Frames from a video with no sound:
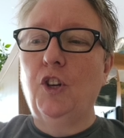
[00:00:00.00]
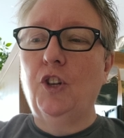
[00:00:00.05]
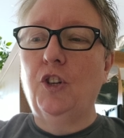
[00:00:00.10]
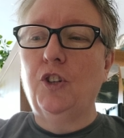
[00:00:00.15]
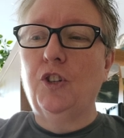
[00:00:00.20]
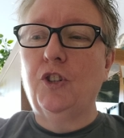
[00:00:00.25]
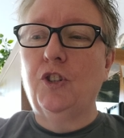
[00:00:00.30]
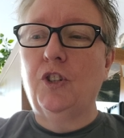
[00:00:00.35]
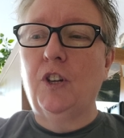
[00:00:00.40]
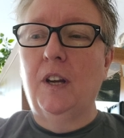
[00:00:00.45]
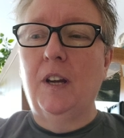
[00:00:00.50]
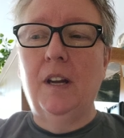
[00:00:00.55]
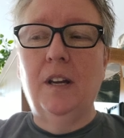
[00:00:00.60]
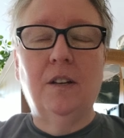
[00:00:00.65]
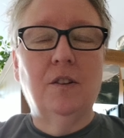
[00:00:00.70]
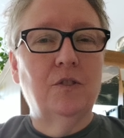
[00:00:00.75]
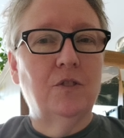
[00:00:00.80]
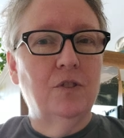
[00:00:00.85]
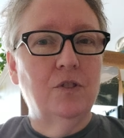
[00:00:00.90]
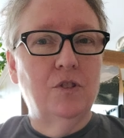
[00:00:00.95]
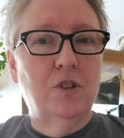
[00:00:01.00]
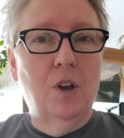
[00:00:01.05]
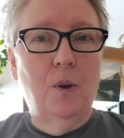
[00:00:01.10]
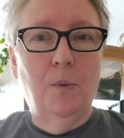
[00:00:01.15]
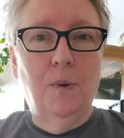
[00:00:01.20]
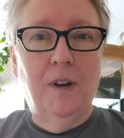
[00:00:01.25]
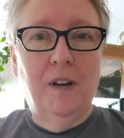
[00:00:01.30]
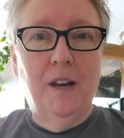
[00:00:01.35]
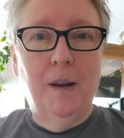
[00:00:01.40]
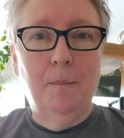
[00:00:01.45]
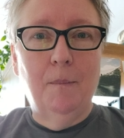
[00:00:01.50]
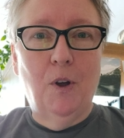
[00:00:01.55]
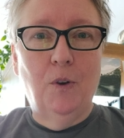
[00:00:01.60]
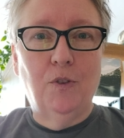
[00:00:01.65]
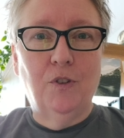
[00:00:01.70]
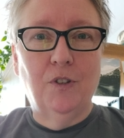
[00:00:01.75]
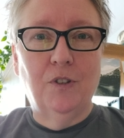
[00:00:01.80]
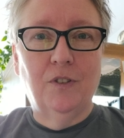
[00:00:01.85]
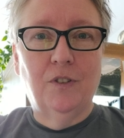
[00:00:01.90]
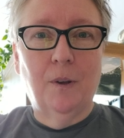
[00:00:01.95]
she doesn't show any
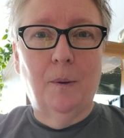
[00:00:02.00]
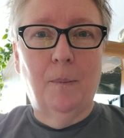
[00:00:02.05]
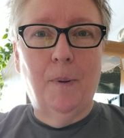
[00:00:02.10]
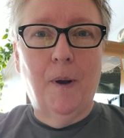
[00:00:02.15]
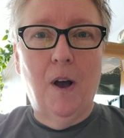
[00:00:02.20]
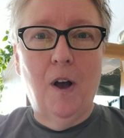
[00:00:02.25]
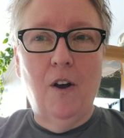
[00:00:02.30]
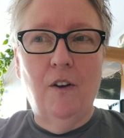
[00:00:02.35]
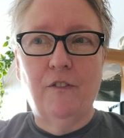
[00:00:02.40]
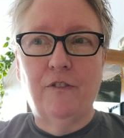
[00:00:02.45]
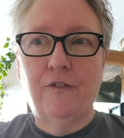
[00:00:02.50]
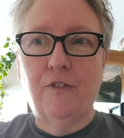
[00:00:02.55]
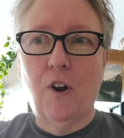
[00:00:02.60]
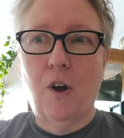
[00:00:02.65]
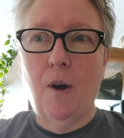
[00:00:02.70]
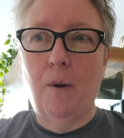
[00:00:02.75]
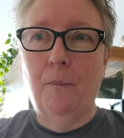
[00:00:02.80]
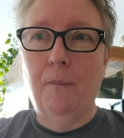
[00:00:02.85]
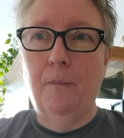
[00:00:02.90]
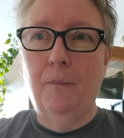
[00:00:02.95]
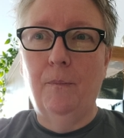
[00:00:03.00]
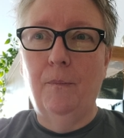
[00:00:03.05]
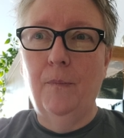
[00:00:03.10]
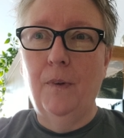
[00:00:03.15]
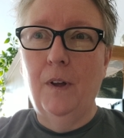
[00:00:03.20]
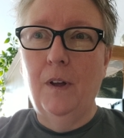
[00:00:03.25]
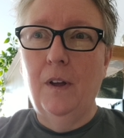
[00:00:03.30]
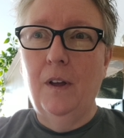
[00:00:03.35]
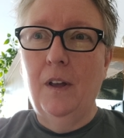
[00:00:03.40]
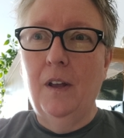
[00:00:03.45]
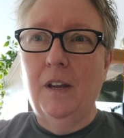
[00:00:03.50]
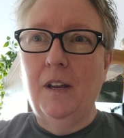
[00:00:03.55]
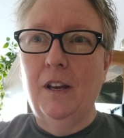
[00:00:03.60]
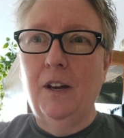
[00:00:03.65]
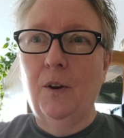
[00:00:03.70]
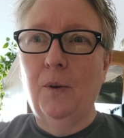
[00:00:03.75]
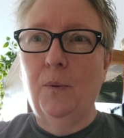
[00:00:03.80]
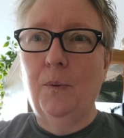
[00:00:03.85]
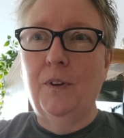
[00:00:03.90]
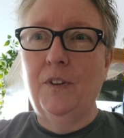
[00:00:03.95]
emotions apart from,
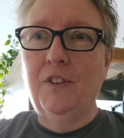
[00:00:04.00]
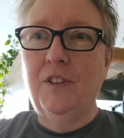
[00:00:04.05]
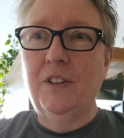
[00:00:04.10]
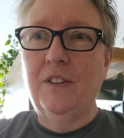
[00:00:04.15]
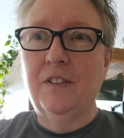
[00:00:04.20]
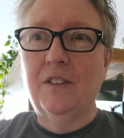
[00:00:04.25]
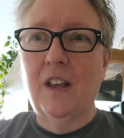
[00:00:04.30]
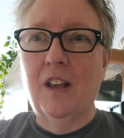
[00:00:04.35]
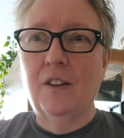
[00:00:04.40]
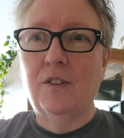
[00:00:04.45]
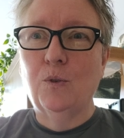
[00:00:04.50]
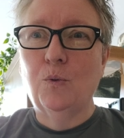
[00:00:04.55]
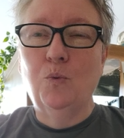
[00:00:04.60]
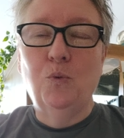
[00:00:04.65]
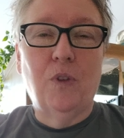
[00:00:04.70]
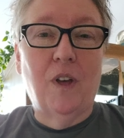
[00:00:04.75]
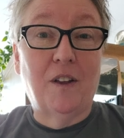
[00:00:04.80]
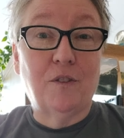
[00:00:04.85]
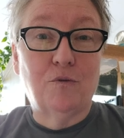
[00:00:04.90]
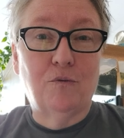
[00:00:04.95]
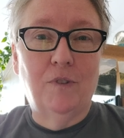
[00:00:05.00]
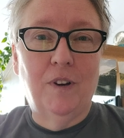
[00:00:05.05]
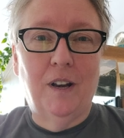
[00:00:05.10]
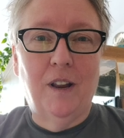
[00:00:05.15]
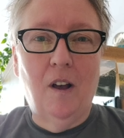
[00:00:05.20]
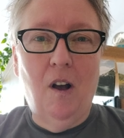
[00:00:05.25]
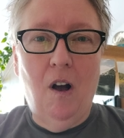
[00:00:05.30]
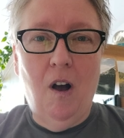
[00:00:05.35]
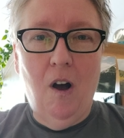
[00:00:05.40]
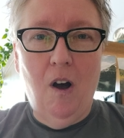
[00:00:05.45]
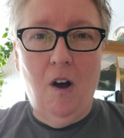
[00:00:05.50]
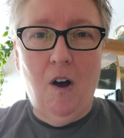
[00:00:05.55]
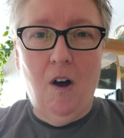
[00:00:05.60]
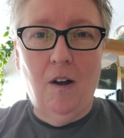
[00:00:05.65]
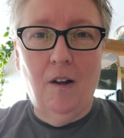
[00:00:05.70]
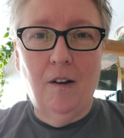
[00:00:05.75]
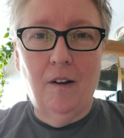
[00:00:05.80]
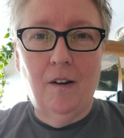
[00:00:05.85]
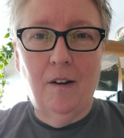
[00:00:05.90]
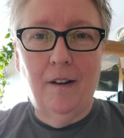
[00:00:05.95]
when she says, "Oh, that's really
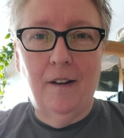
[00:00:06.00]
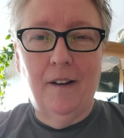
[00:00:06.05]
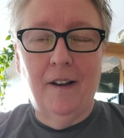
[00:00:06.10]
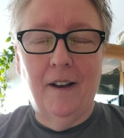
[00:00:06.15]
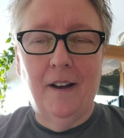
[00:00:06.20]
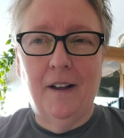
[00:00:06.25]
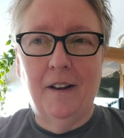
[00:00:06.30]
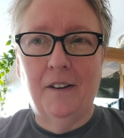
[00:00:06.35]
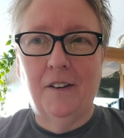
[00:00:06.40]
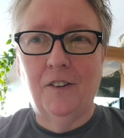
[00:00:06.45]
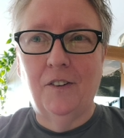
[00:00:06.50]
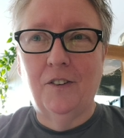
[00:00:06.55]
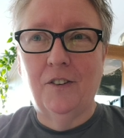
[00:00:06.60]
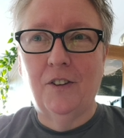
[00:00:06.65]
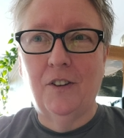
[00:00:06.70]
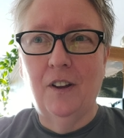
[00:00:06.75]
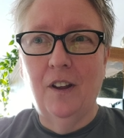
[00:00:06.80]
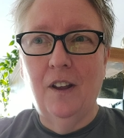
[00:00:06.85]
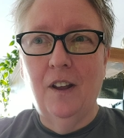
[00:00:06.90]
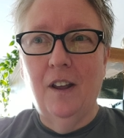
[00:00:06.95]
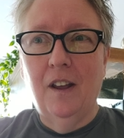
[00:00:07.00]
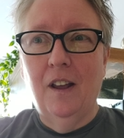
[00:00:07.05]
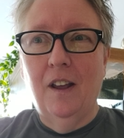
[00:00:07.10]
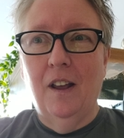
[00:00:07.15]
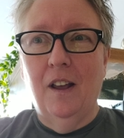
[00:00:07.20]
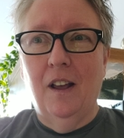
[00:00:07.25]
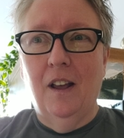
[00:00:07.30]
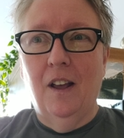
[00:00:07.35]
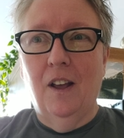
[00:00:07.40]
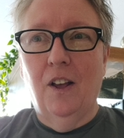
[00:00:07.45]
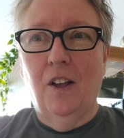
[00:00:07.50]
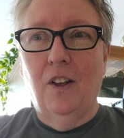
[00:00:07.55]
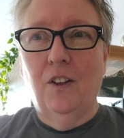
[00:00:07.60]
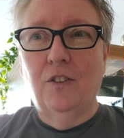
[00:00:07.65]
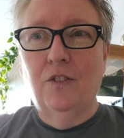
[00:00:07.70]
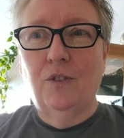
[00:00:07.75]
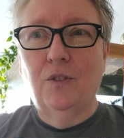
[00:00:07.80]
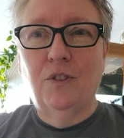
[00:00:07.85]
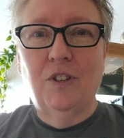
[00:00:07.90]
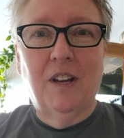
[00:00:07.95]
hot." And
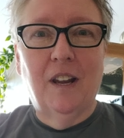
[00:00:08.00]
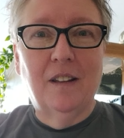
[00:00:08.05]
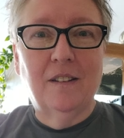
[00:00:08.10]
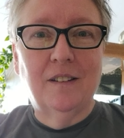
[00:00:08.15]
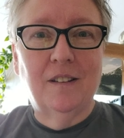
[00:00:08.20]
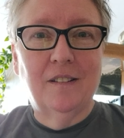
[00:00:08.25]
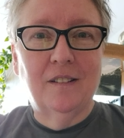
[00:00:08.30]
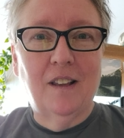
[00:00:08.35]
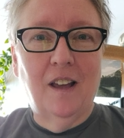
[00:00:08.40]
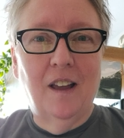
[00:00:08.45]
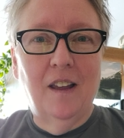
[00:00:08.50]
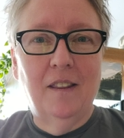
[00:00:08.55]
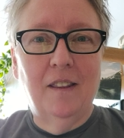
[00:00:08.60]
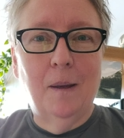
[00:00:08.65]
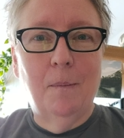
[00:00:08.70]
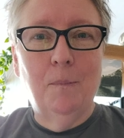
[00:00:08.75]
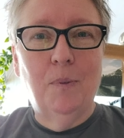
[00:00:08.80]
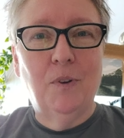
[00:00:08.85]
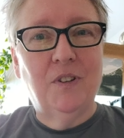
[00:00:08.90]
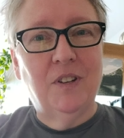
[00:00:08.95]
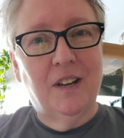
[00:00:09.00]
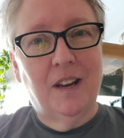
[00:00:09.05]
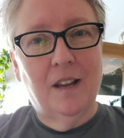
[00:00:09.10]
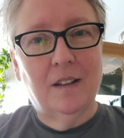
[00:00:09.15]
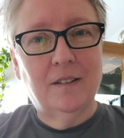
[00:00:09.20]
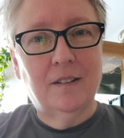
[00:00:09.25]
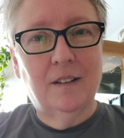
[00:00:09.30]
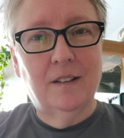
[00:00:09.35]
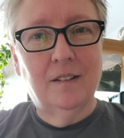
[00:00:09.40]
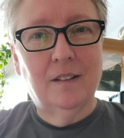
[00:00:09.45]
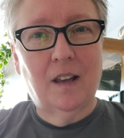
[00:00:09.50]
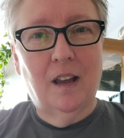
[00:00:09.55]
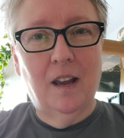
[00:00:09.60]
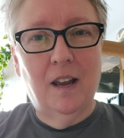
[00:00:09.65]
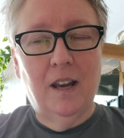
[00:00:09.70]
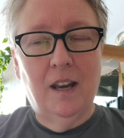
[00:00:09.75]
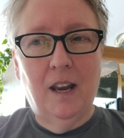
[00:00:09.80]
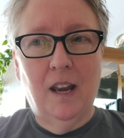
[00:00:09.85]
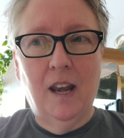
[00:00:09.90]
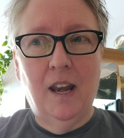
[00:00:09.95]
so she gets excited then, but she gets
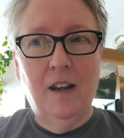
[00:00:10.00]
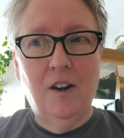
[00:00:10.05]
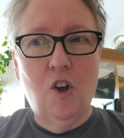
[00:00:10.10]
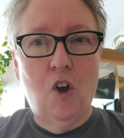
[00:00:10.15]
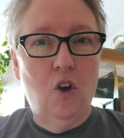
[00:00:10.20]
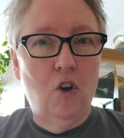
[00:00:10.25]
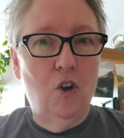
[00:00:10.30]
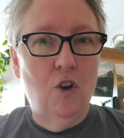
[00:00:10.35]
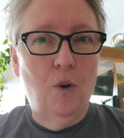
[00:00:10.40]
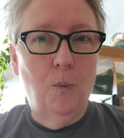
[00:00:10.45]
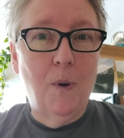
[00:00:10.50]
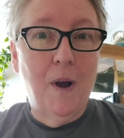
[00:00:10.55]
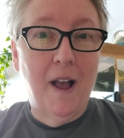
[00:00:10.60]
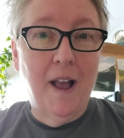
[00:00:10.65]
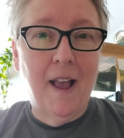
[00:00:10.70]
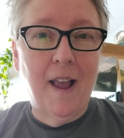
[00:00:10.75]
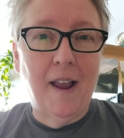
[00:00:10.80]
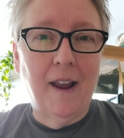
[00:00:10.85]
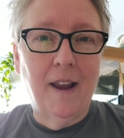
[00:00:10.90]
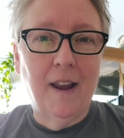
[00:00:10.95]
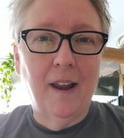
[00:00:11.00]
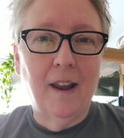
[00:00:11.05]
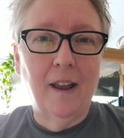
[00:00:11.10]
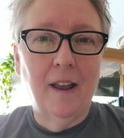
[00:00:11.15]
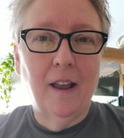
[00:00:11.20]
excited in her way.